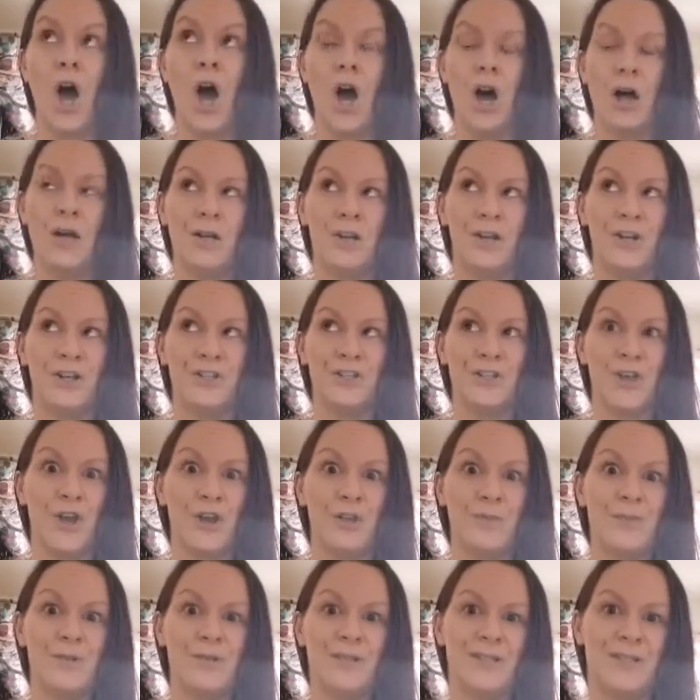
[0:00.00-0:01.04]

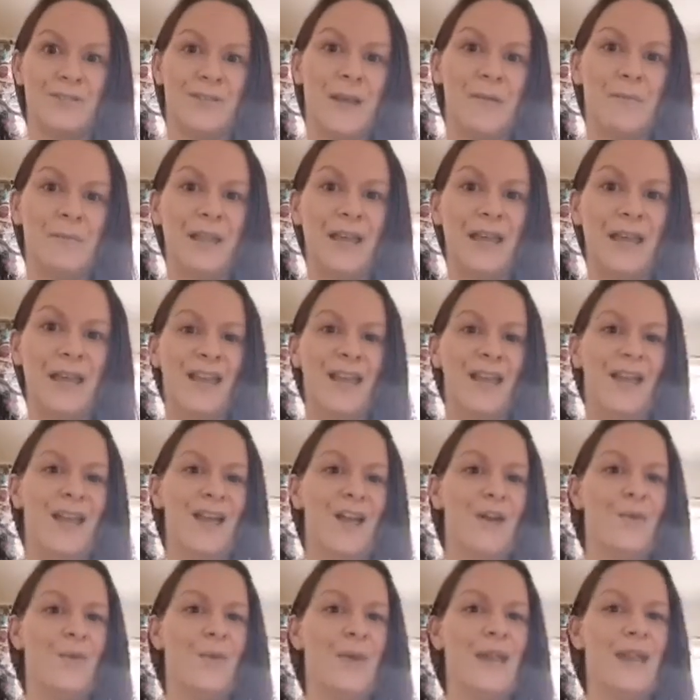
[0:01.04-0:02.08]
autonomous family.
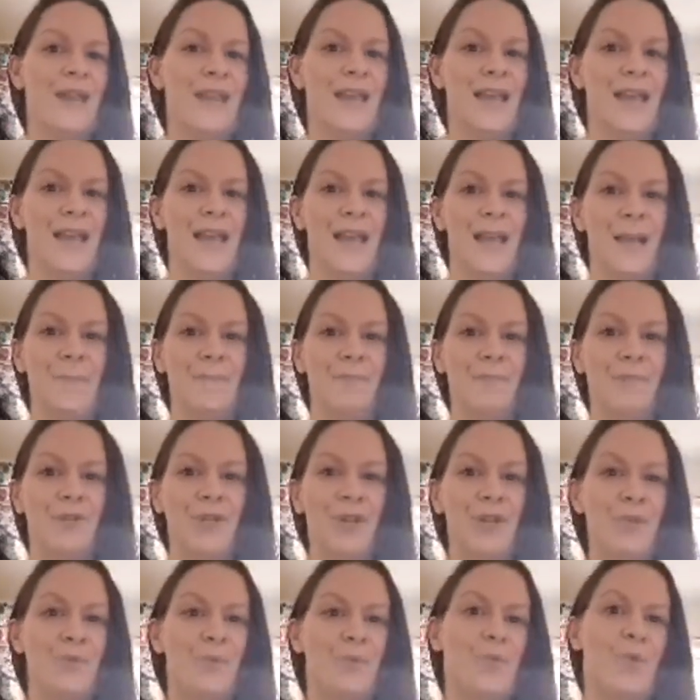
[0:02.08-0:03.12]
We
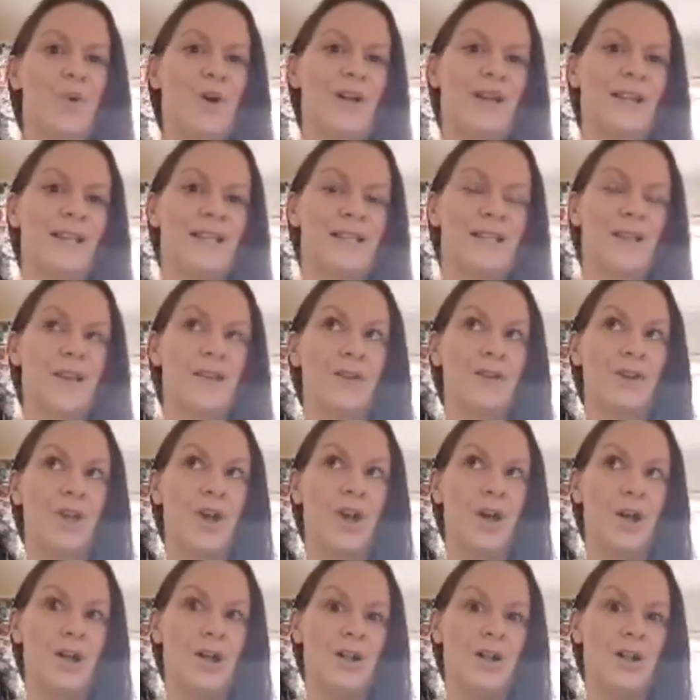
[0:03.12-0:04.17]
do what is called,